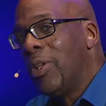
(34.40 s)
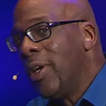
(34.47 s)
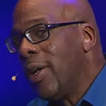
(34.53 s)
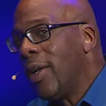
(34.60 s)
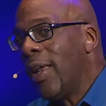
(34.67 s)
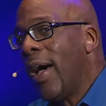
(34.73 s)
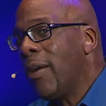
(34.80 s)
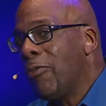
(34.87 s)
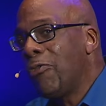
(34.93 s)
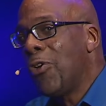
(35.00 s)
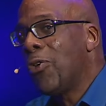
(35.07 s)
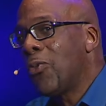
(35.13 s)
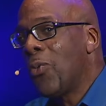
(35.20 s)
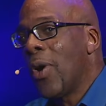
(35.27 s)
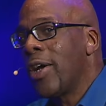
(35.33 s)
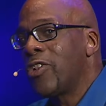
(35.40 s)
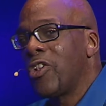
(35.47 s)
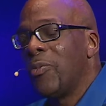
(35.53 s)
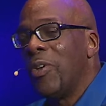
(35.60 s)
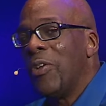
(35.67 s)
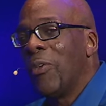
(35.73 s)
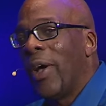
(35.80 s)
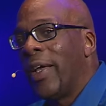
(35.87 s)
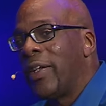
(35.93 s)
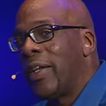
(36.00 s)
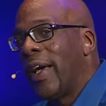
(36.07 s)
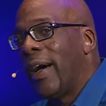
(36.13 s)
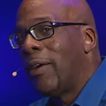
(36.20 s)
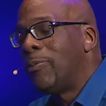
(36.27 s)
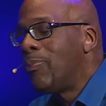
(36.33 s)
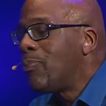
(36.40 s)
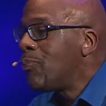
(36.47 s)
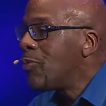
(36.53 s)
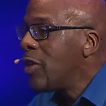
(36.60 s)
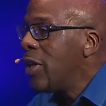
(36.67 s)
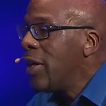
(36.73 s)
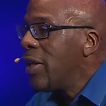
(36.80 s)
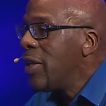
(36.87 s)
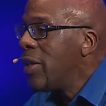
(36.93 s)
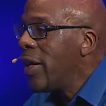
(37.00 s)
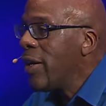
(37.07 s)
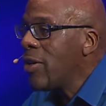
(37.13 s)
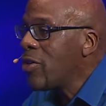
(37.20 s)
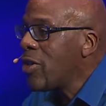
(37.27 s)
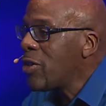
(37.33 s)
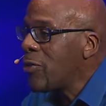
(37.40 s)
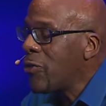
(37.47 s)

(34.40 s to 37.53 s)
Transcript: there are a lot of folk watching me right now. They're just